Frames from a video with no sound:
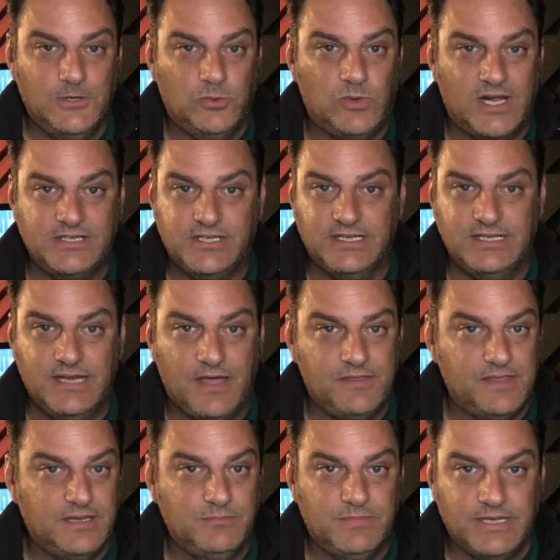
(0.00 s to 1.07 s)
watching
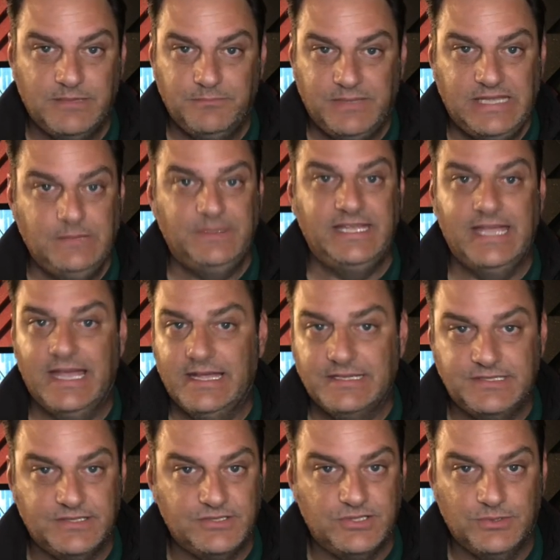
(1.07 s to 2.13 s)
nothing but
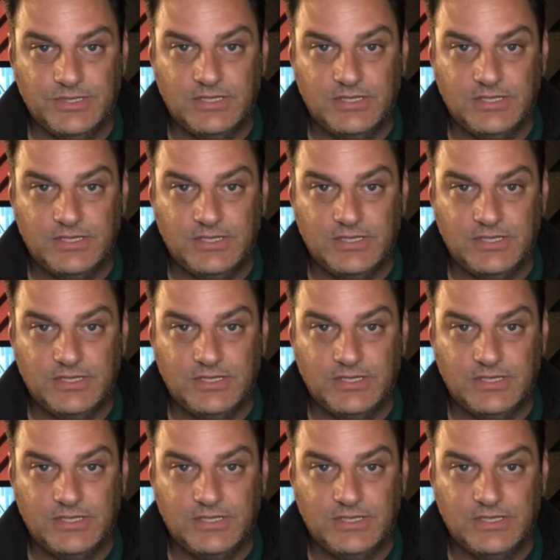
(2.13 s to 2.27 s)
PBS at 2